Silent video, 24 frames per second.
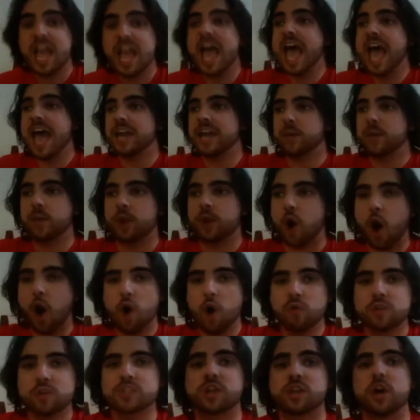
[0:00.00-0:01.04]
and it would
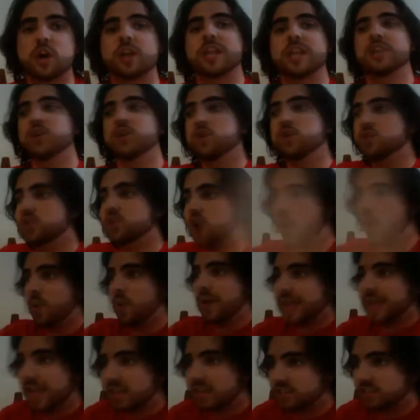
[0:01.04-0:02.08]
all result in you
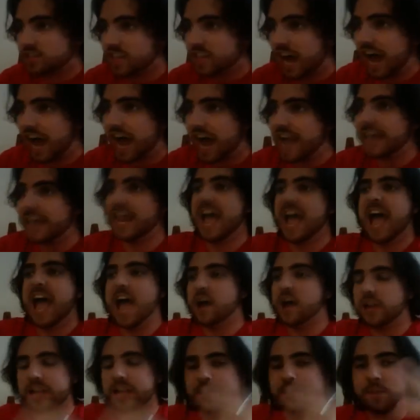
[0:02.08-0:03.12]
going outside
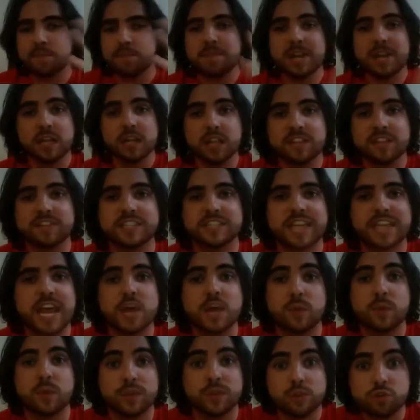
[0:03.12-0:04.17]
in the middle of a day
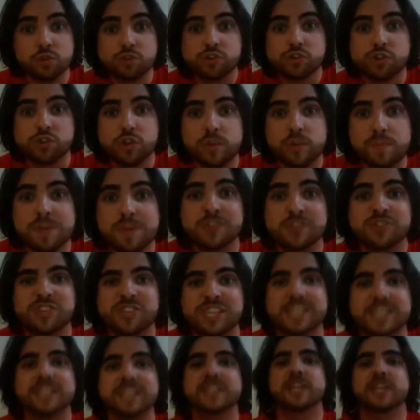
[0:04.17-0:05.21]
when you should be
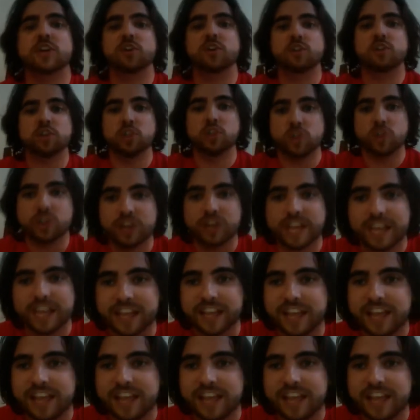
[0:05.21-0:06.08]
sitting there learning.